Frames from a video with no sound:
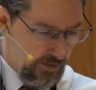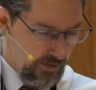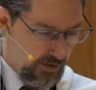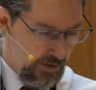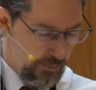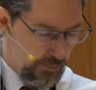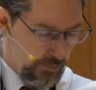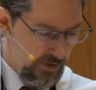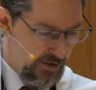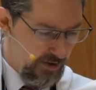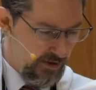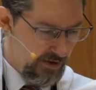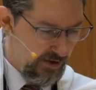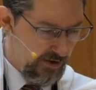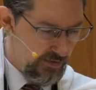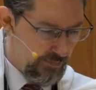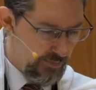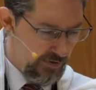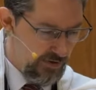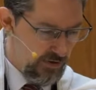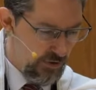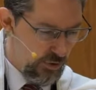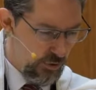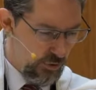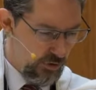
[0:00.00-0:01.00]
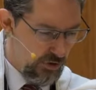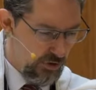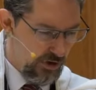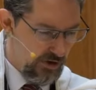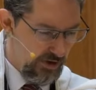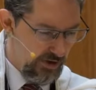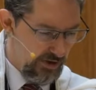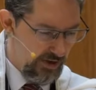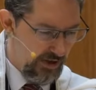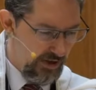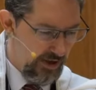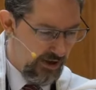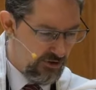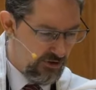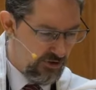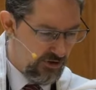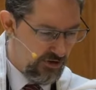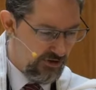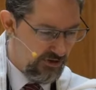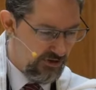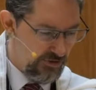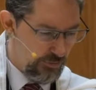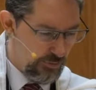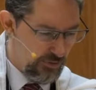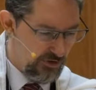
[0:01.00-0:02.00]
I admit I have been known on
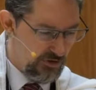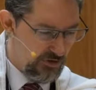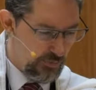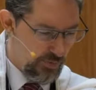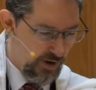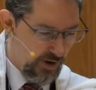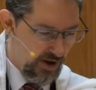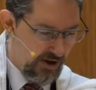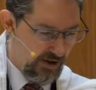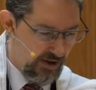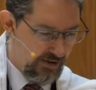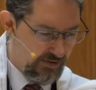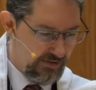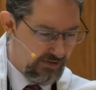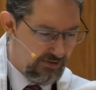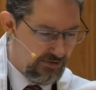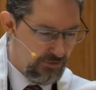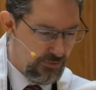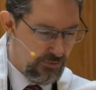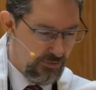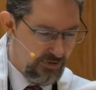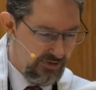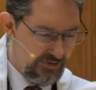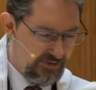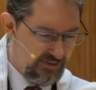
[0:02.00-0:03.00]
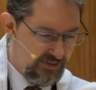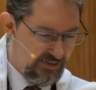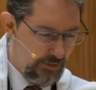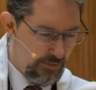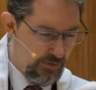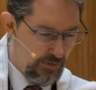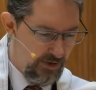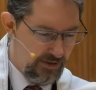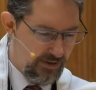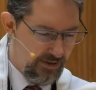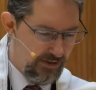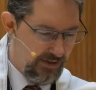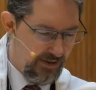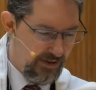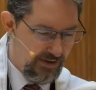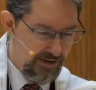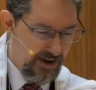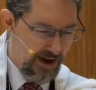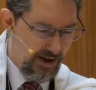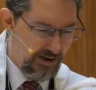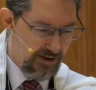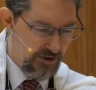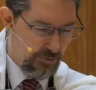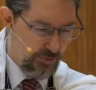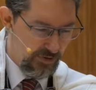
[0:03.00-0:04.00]
occasion to respond to the seemingly
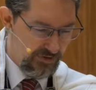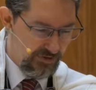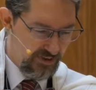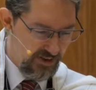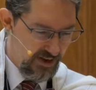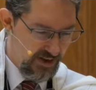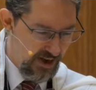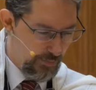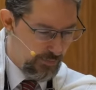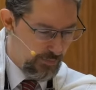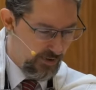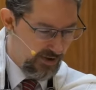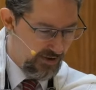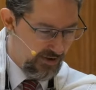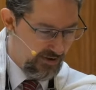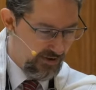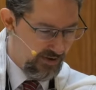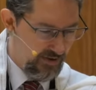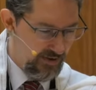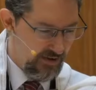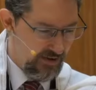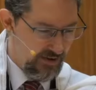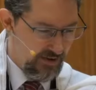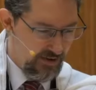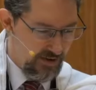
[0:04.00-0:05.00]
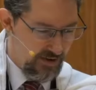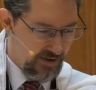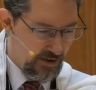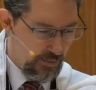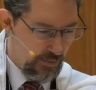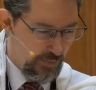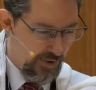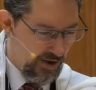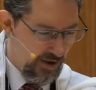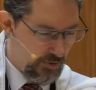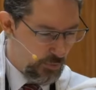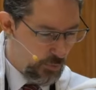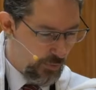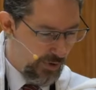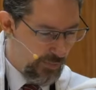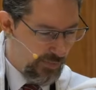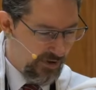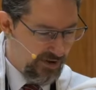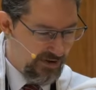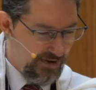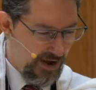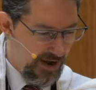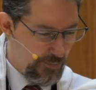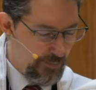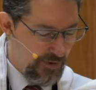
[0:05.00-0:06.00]
innocuous comment about
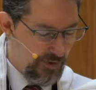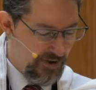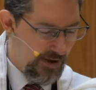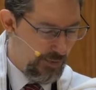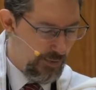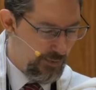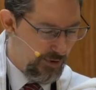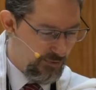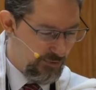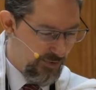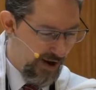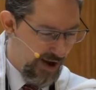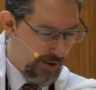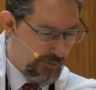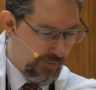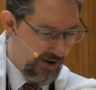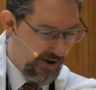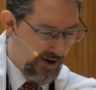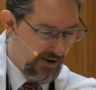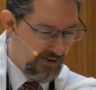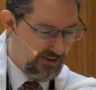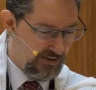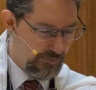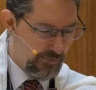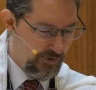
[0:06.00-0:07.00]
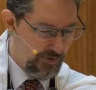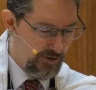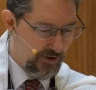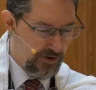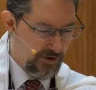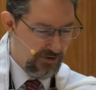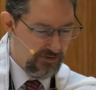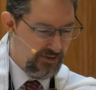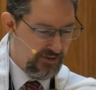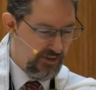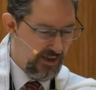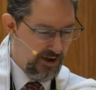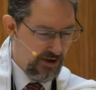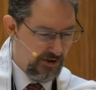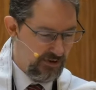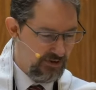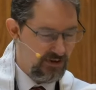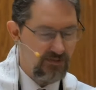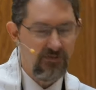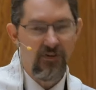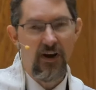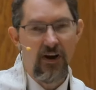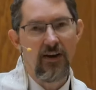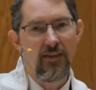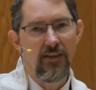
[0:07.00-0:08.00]
women not becoming rabbis because they are
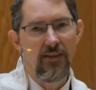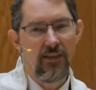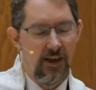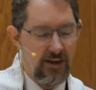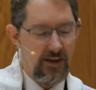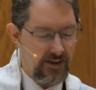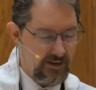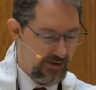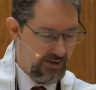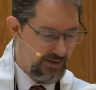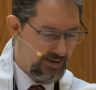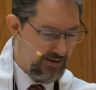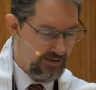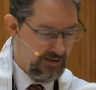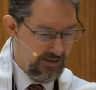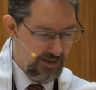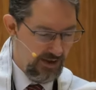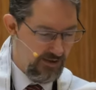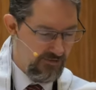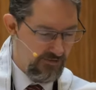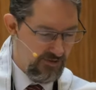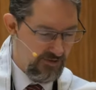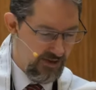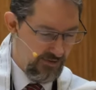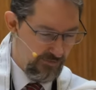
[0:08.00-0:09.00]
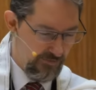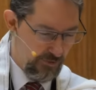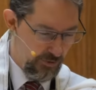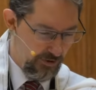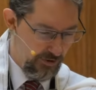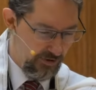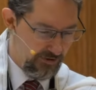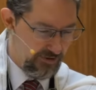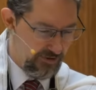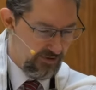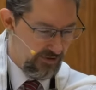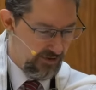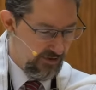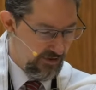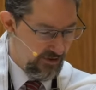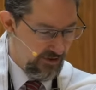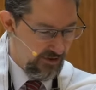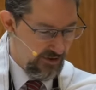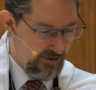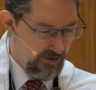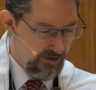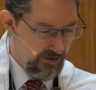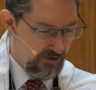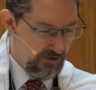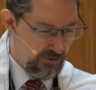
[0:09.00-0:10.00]
divine-like life givers,
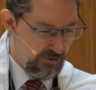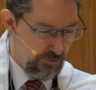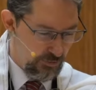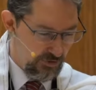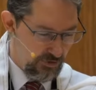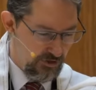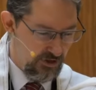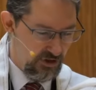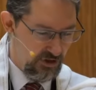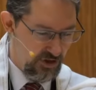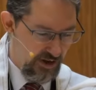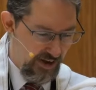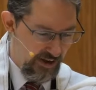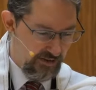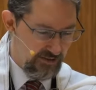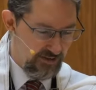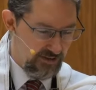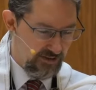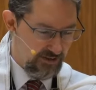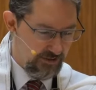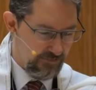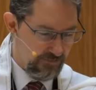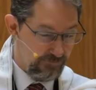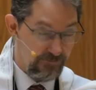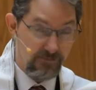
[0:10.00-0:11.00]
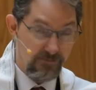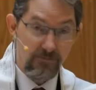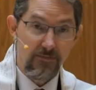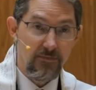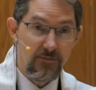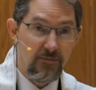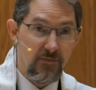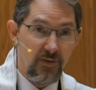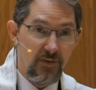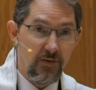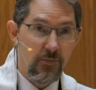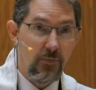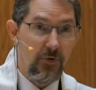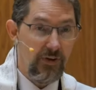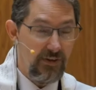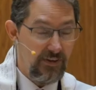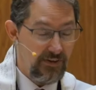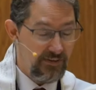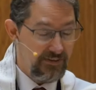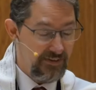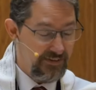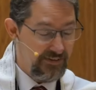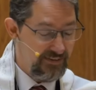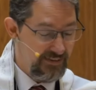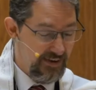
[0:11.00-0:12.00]
to suggest, when
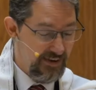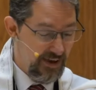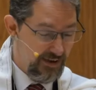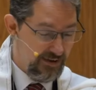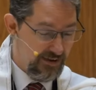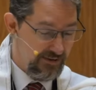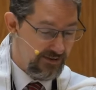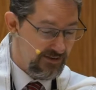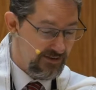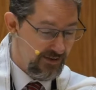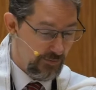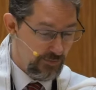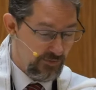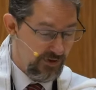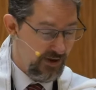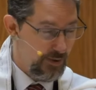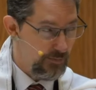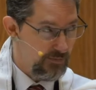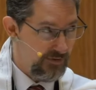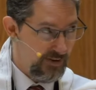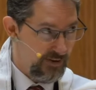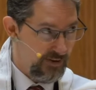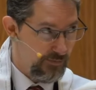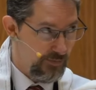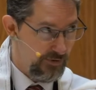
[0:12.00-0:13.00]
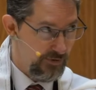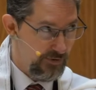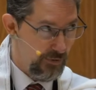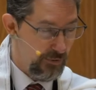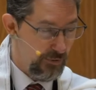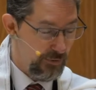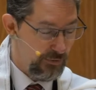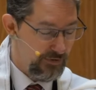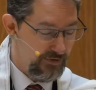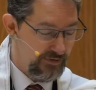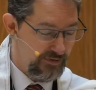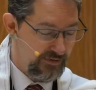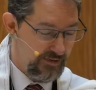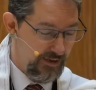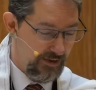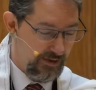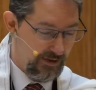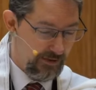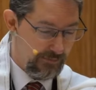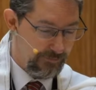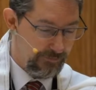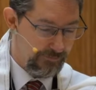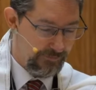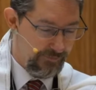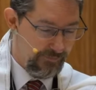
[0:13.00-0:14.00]
this is said, sometimes I've been known to
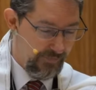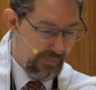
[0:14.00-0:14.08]
say,